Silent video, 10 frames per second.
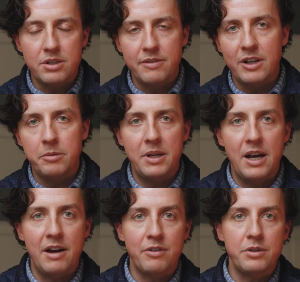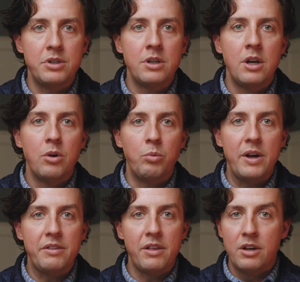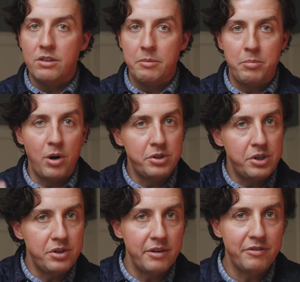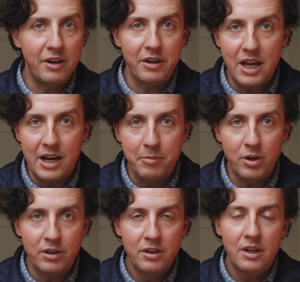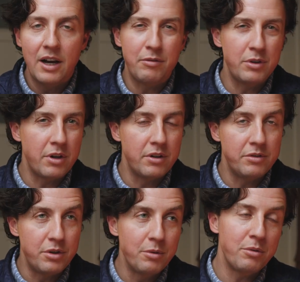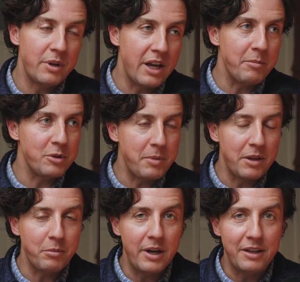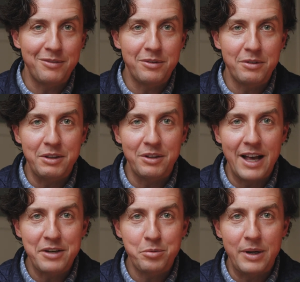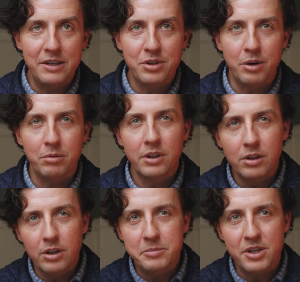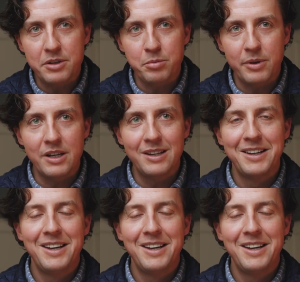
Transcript: development efforts with the purchase of a camera. I've returned 2 or 3 cameras, by the way, in the last week. So a little obsessed with it.